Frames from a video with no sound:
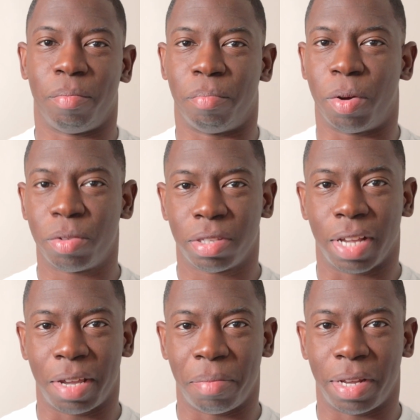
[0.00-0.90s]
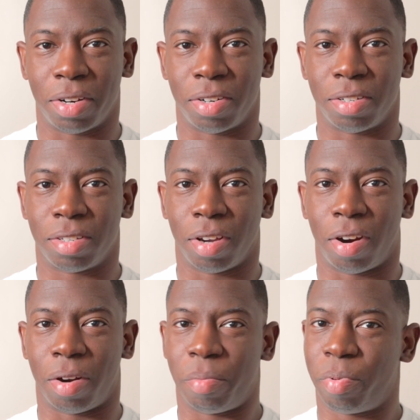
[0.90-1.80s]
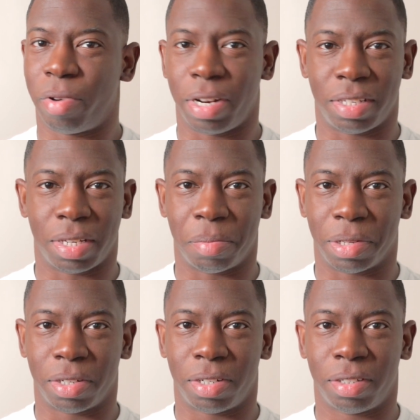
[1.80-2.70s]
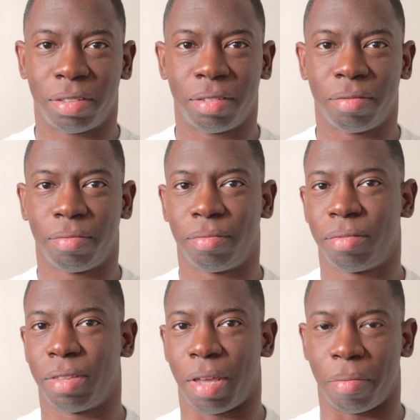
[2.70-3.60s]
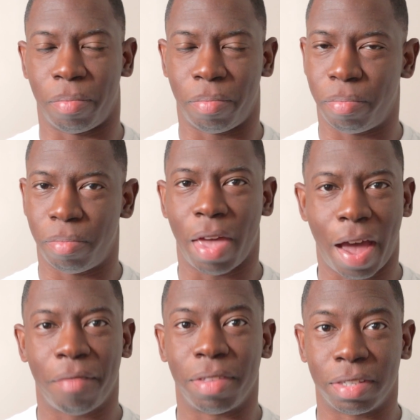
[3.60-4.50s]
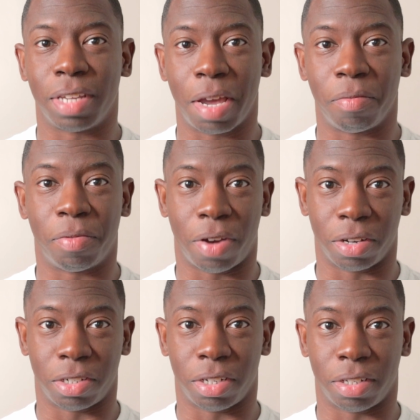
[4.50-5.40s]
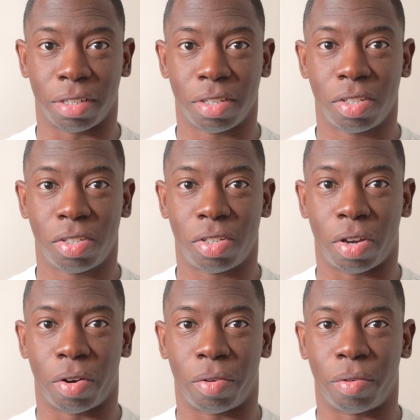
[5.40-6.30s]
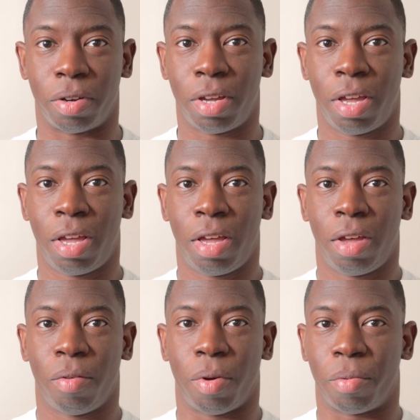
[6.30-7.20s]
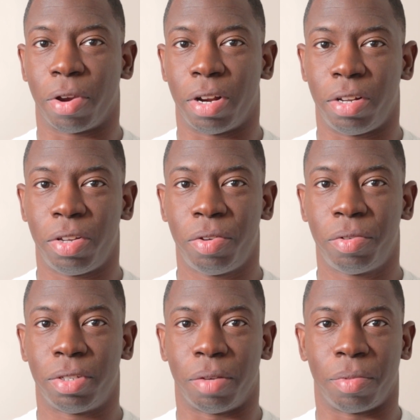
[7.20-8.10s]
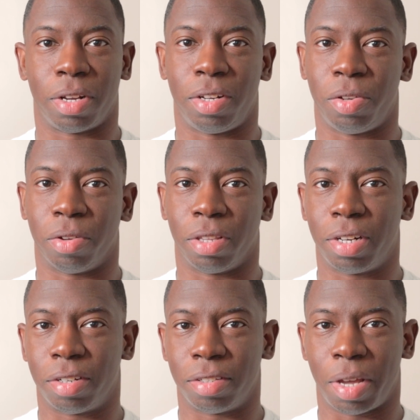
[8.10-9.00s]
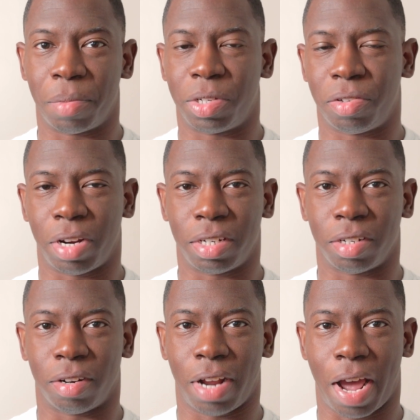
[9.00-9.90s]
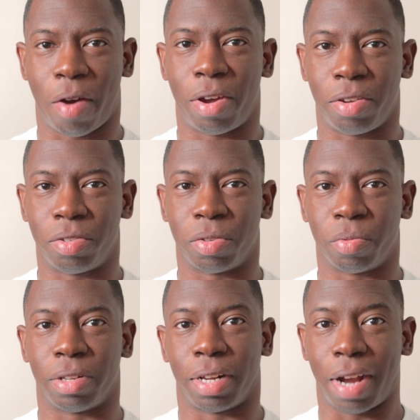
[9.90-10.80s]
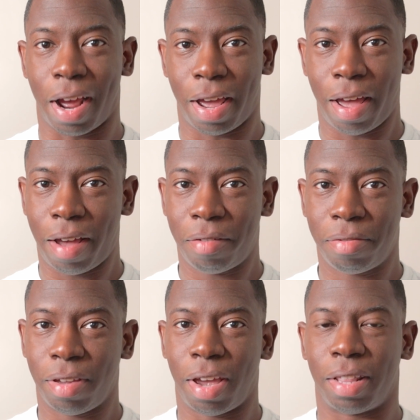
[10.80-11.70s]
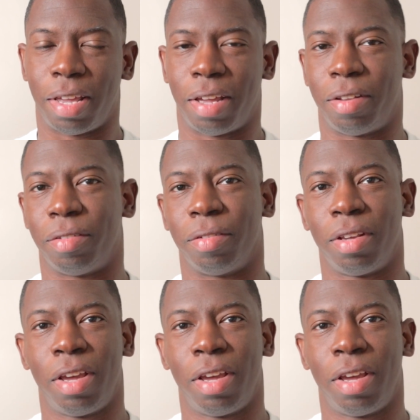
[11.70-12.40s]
Most light meters are pretty similar. They have the same function. So, what we're going to do is I'm going to do a little demonstration on how I use the one that I have, and then